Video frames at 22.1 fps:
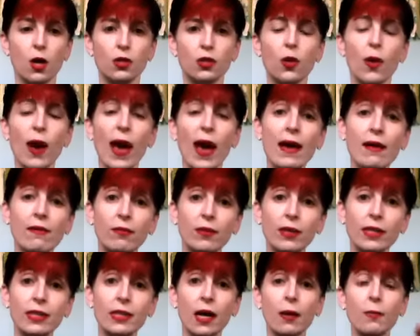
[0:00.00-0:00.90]
so
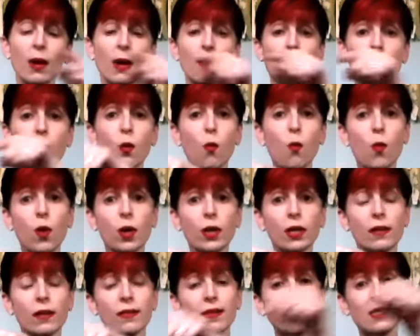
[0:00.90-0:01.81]
every time I put
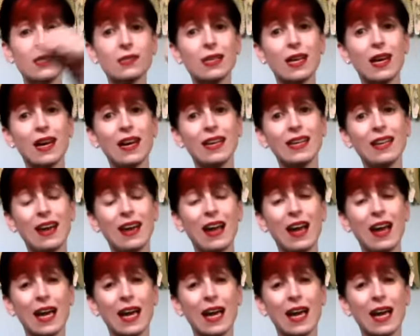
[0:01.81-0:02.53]
1 on this side